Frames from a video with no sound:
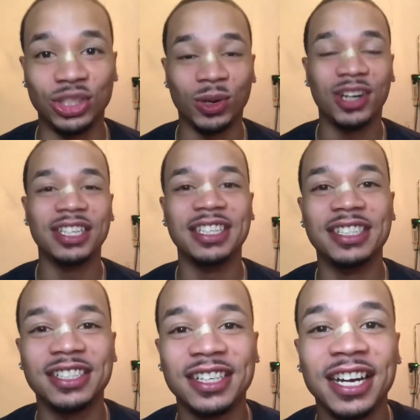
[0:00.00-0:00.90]

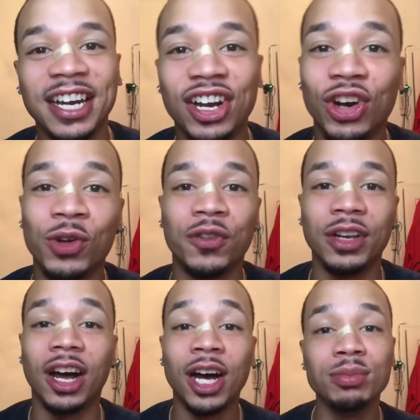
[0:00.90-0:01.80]
here with an
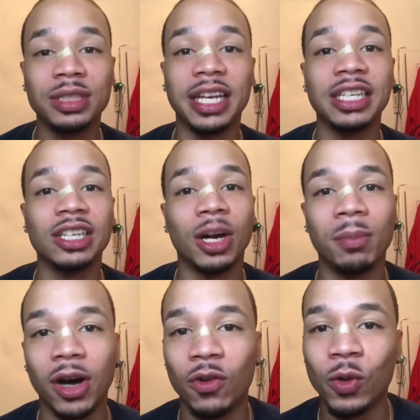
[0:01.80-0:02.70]
update
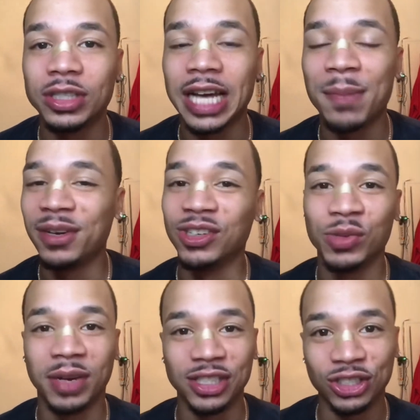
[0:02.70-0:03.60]
about what's happening with
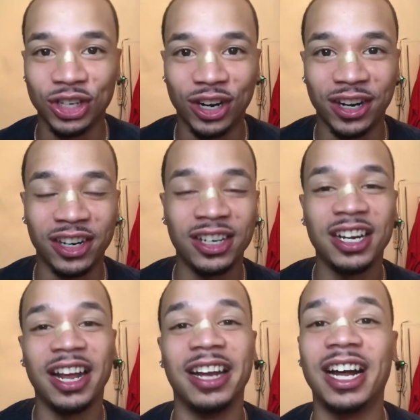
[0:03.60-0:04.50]
my scar
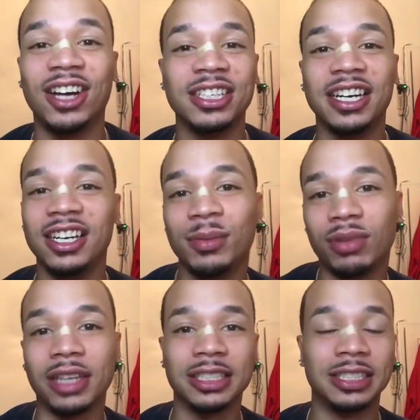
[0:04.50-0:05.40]
and how the healing
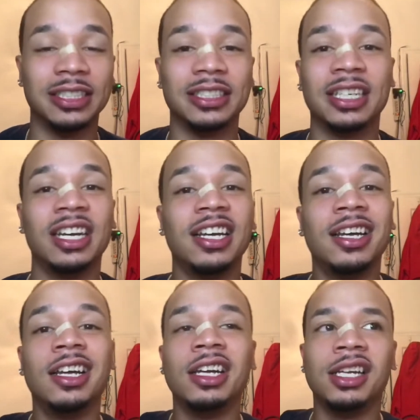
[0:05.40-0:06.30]
process is.
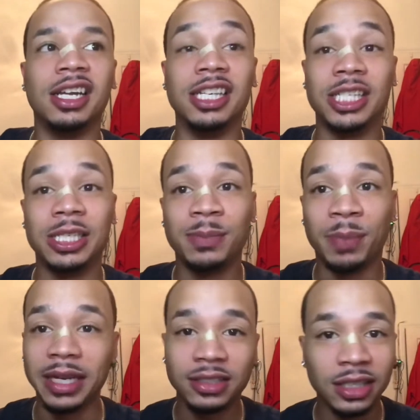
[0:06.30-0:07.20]
It's
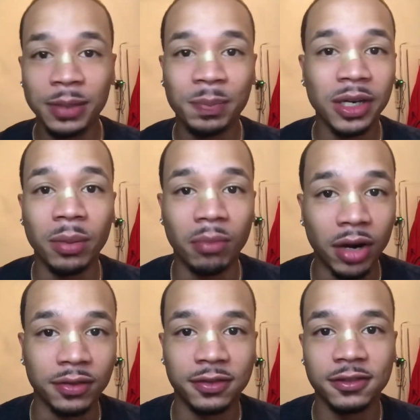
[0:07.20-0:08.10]
basically been a
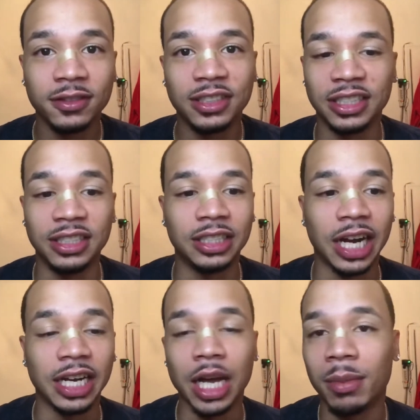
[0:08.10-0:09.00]
month since I
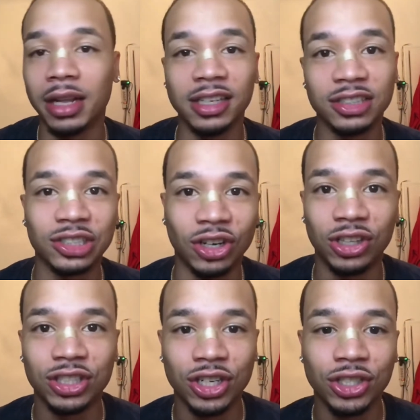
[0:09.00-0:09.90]
got my laser scar
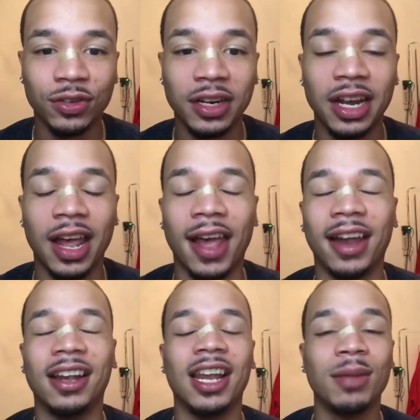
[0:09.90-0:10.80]
surgery, and
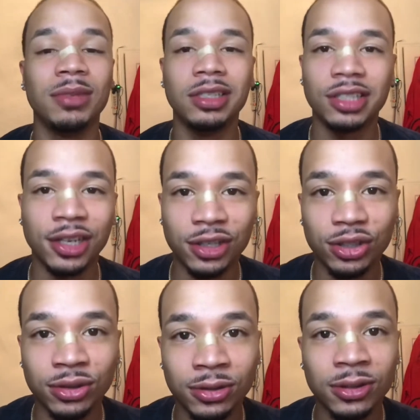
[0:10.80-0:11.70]
let me tell
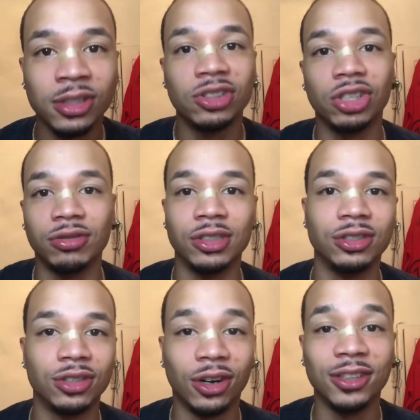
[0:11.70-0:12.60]
you, the
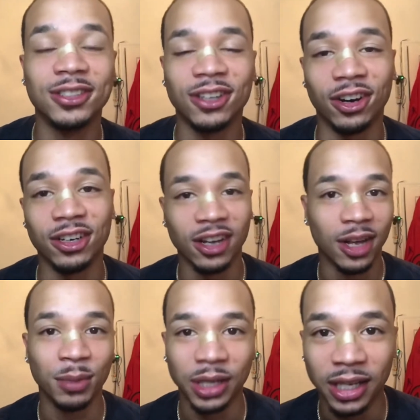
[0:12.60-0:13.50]
results are
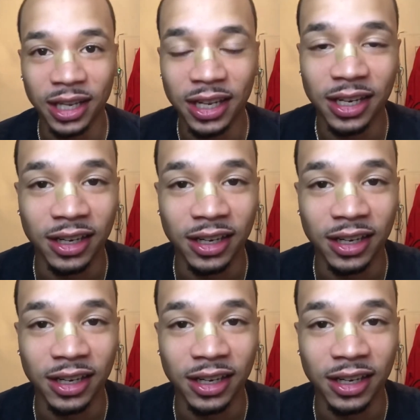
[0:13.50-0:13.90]
coming in.